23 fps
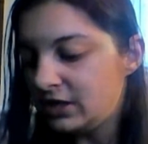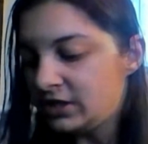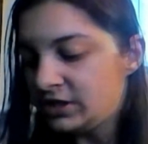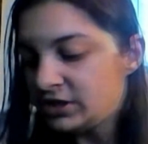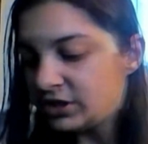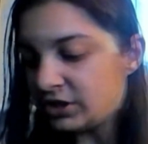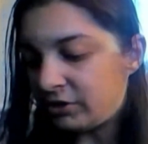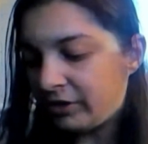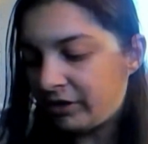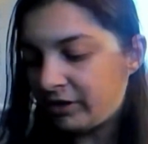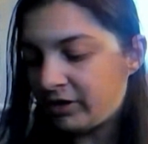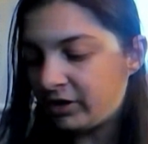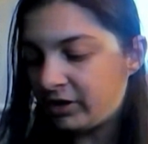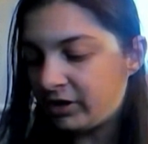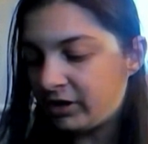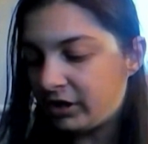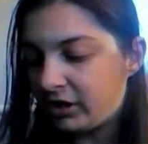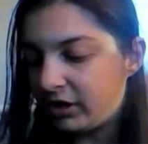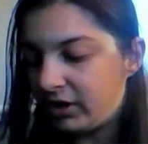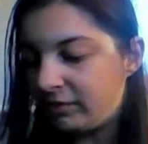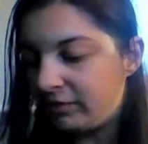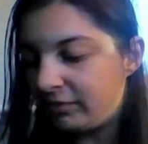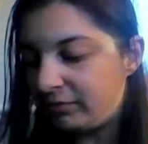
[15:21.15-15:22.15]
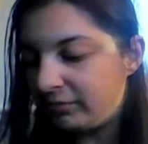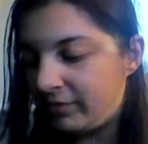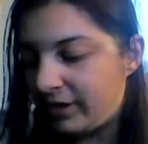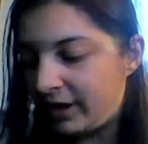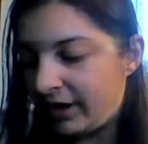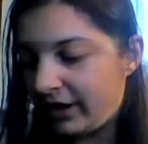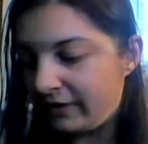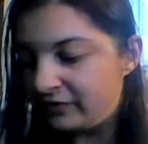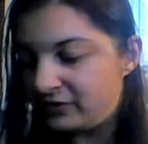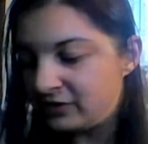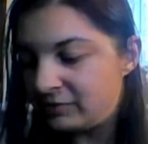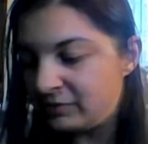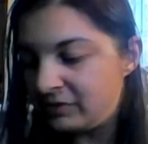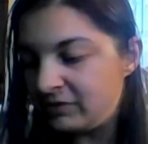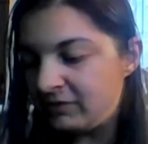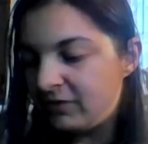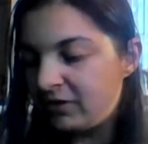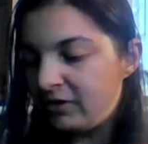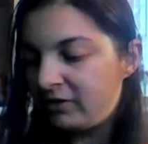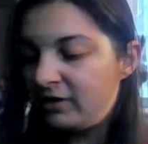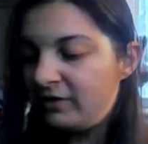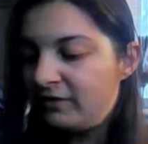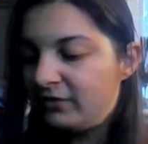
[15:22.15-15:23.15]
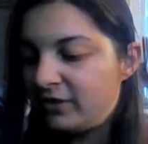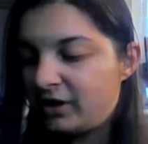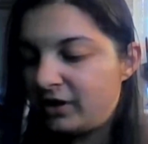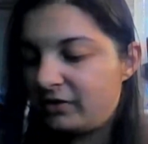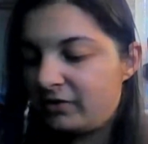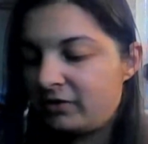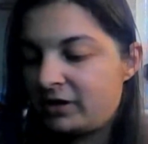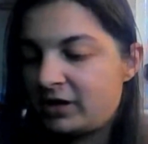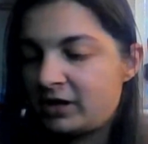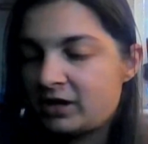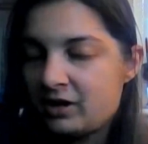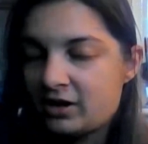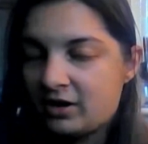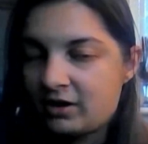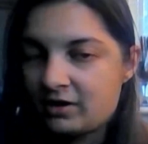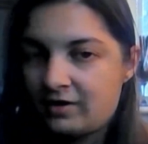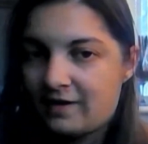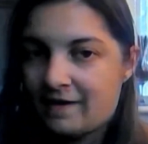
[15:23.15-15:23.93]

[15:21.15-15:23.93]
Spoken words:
so I'm going to have to be very, very,